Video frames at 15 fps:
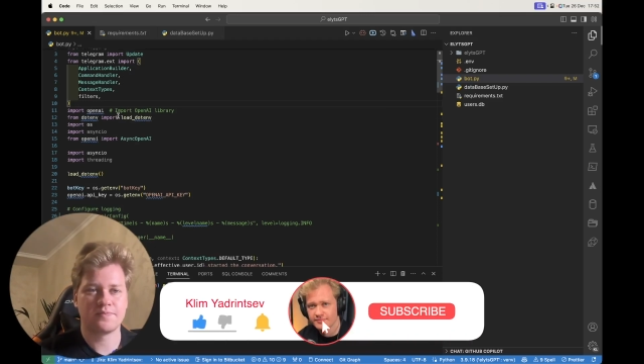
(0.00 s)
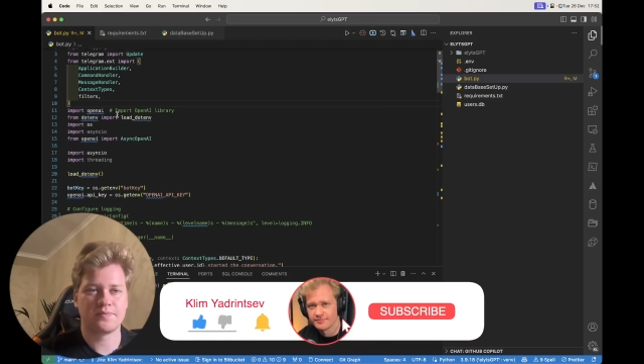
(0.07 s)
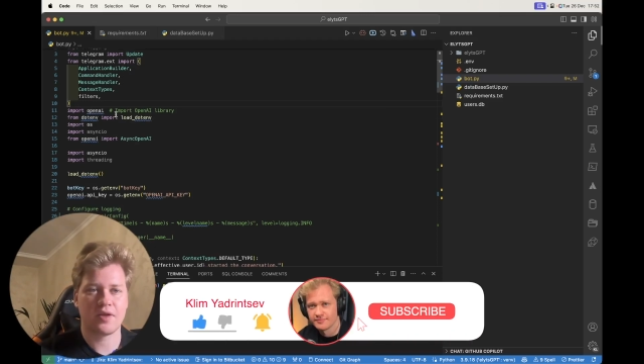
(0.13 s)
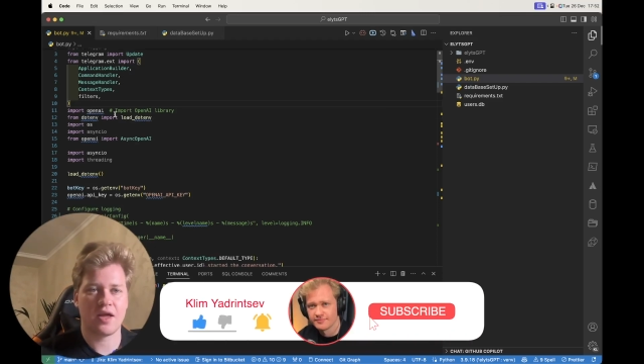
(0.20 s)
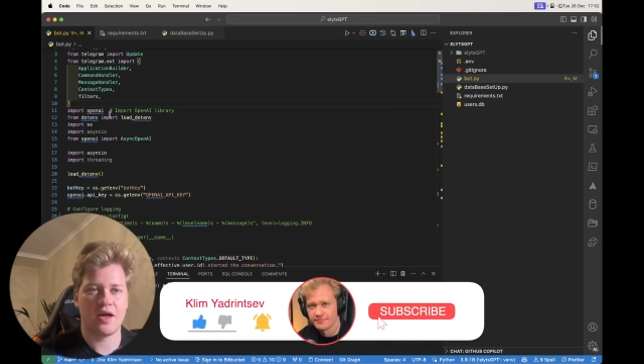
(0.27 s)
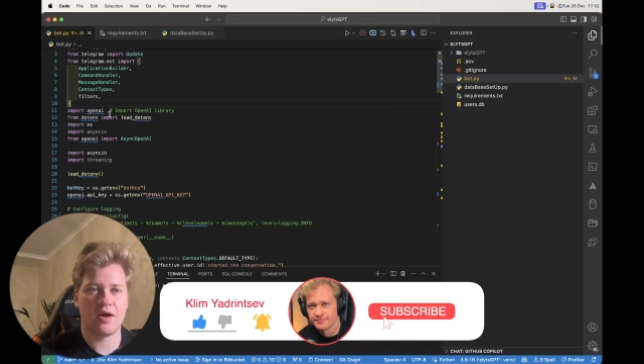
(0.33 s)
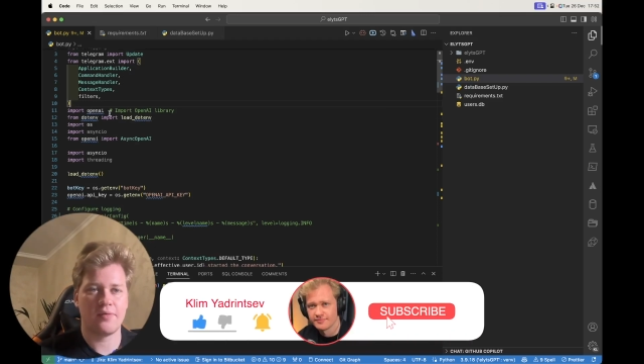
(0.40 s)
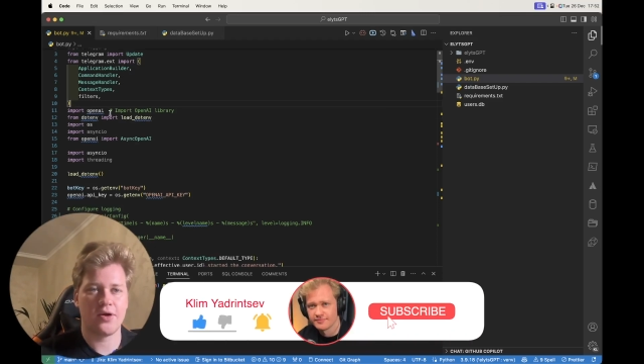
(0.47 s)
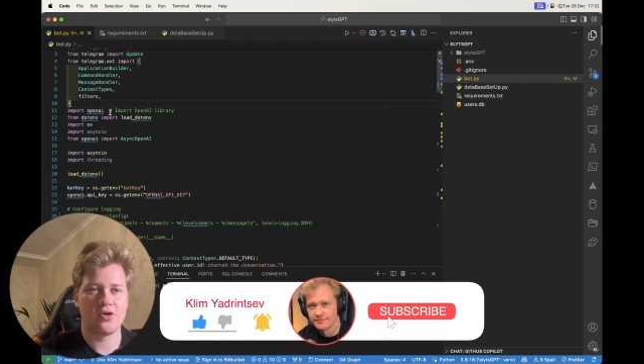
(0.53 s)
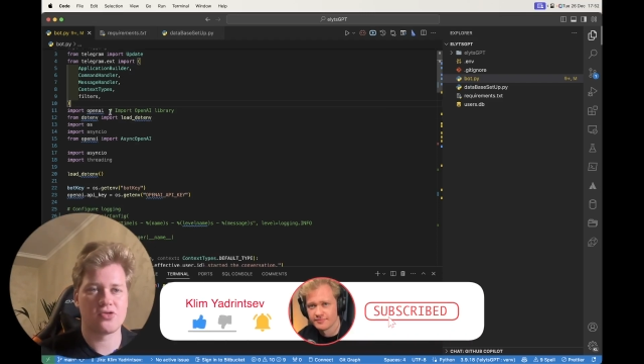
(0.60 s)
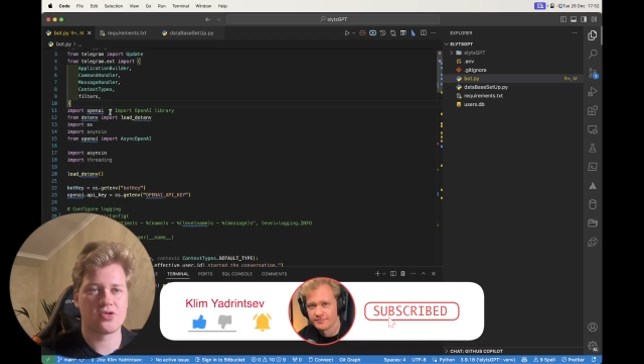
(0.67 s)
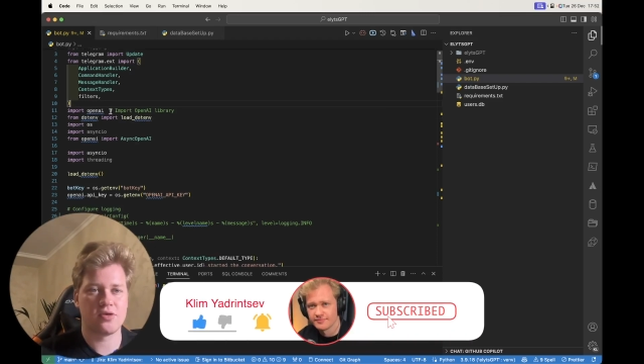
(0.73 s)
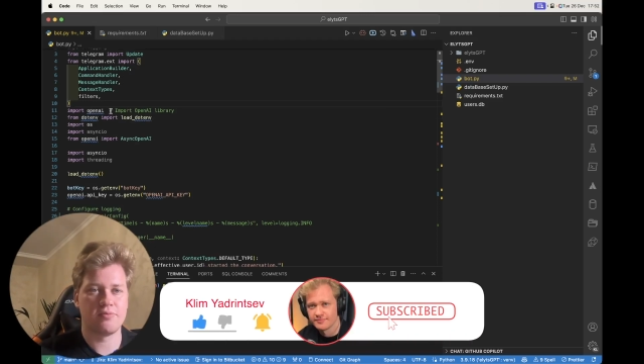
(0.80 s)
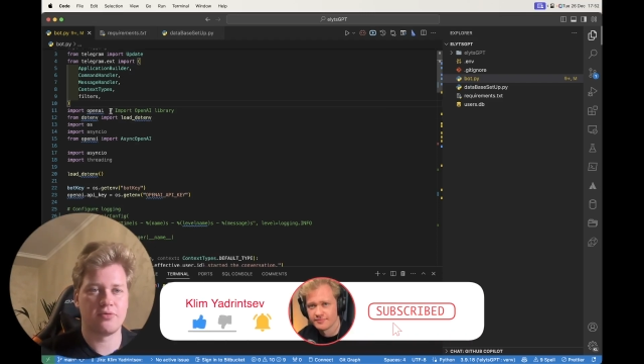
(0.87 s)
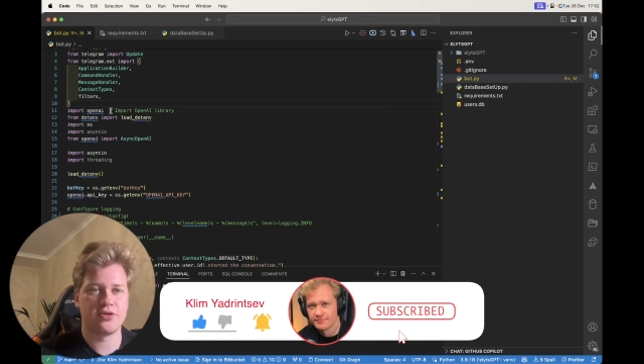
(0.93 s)
We're
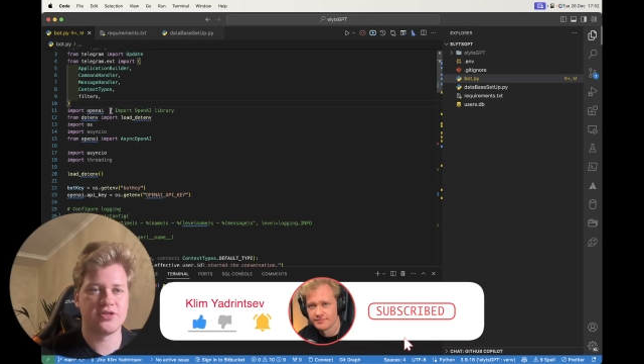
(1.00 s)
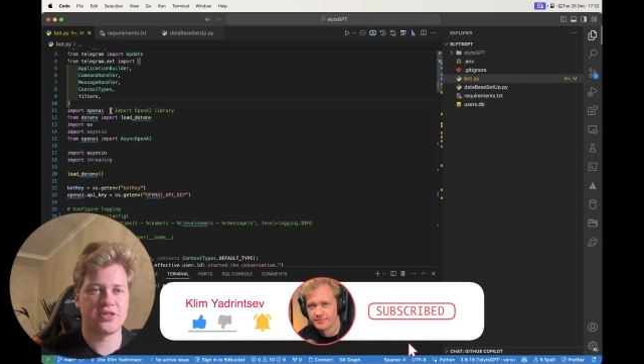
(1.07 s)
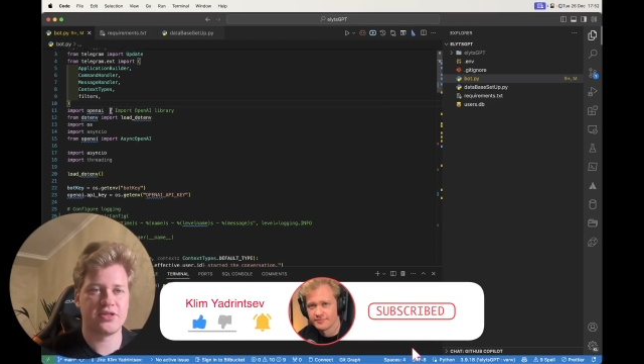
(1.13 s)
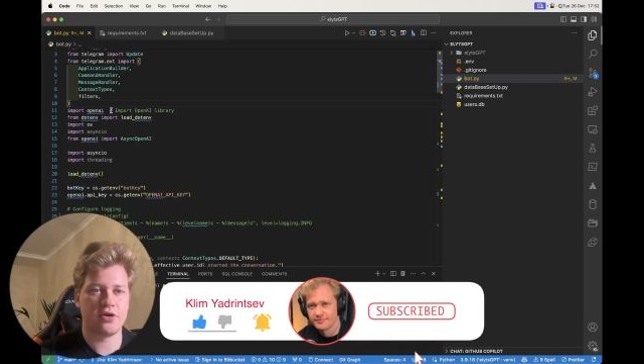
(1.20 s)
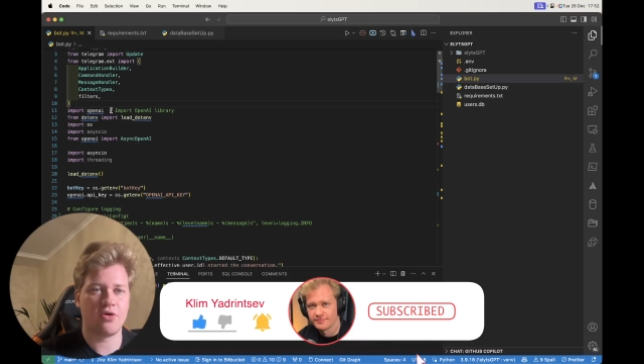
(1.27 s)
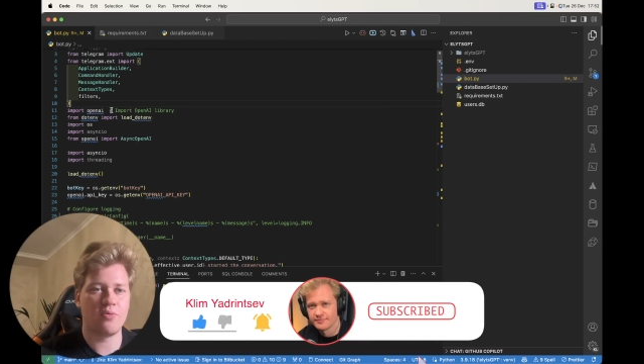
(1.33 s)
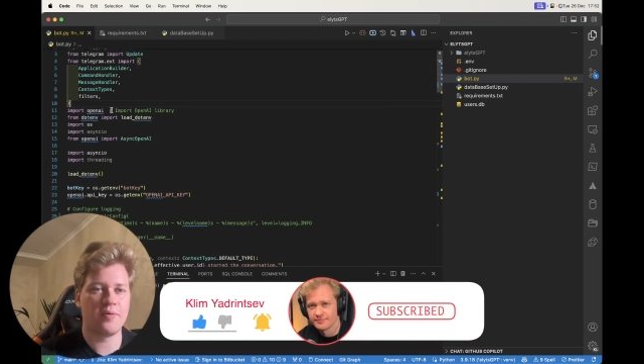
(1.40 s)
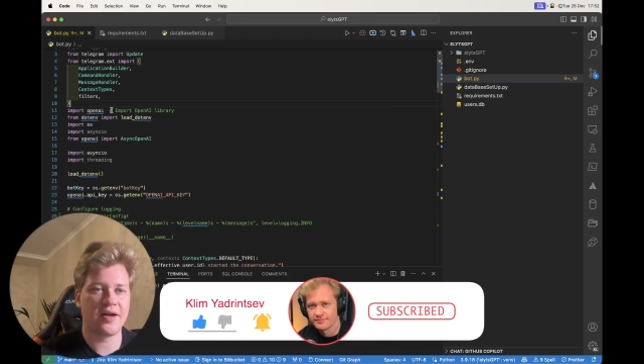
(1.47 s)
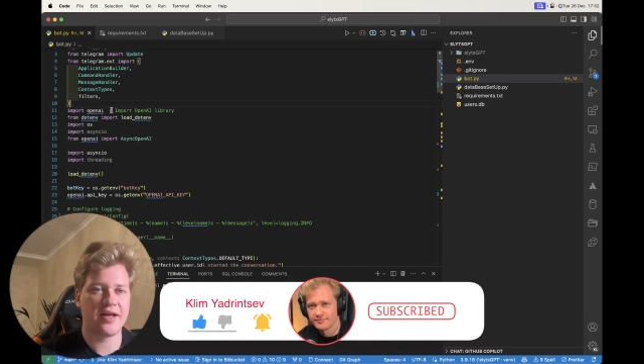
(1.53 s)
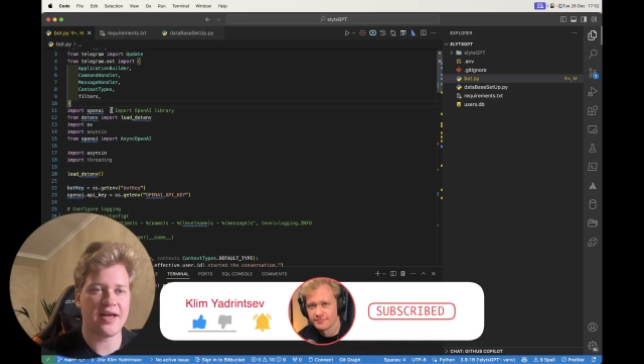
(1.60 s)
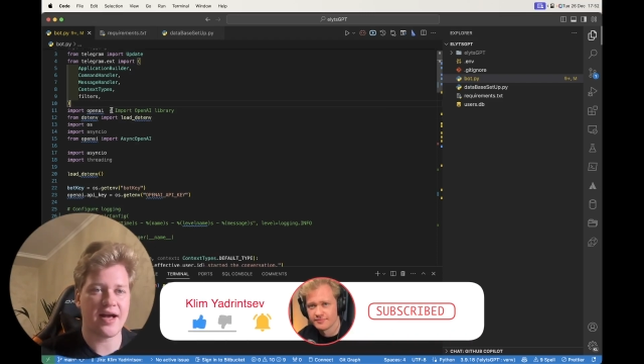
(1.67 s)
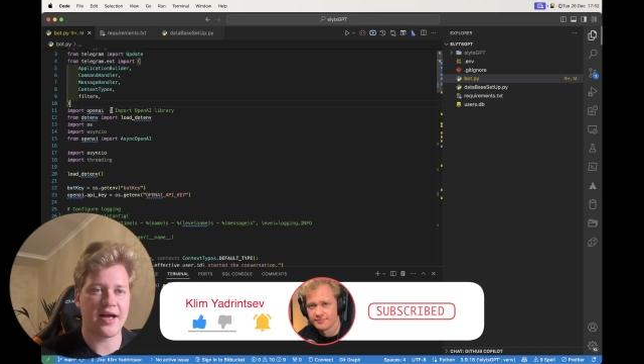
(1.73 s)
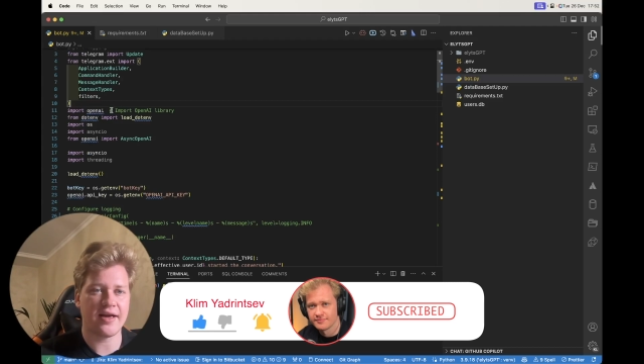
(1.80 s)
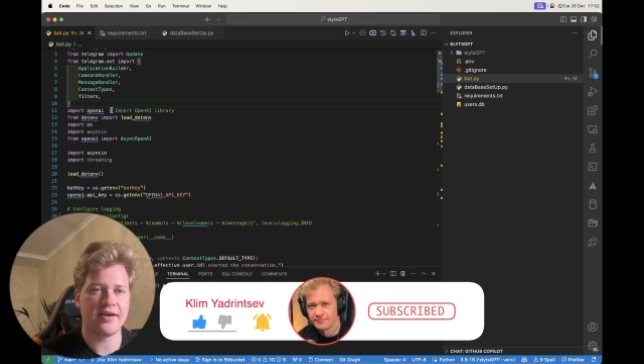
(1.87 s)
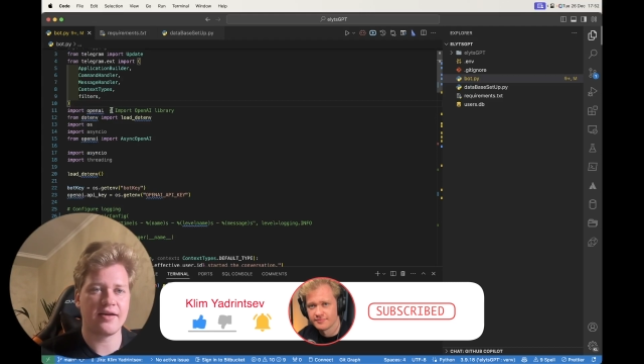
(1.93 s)
also importing the
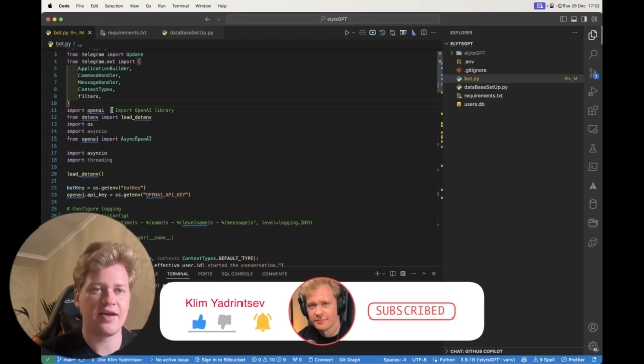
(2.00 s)
OpenAI